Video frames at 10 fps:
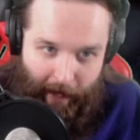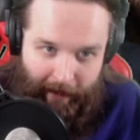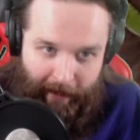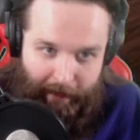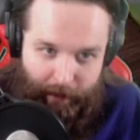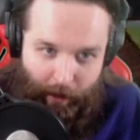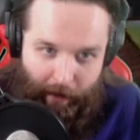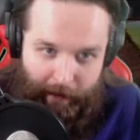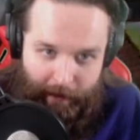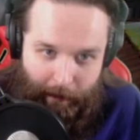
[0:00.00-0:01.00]
had to give
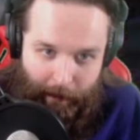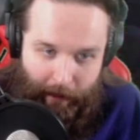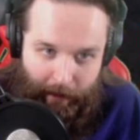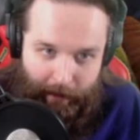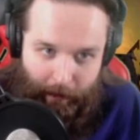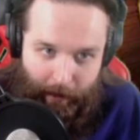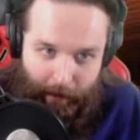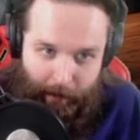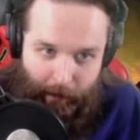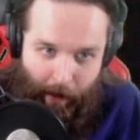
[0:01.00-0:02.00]
Jarven some beer so he
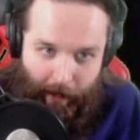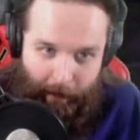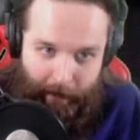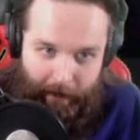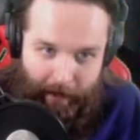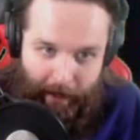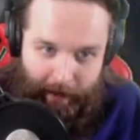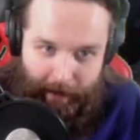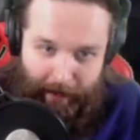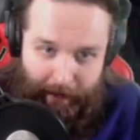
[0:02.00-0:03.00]
would walk up the
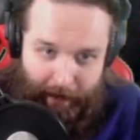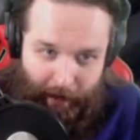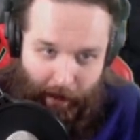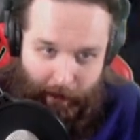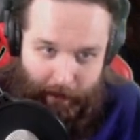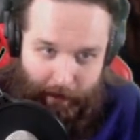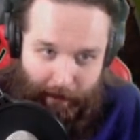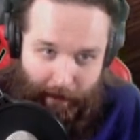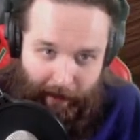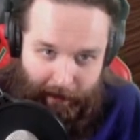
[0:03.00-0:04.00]
stairs and leave us alone so we
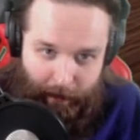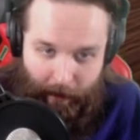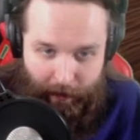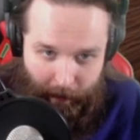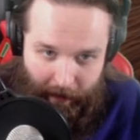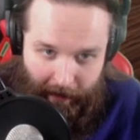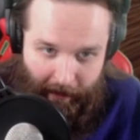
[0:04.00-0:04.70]
can make the switch, and we did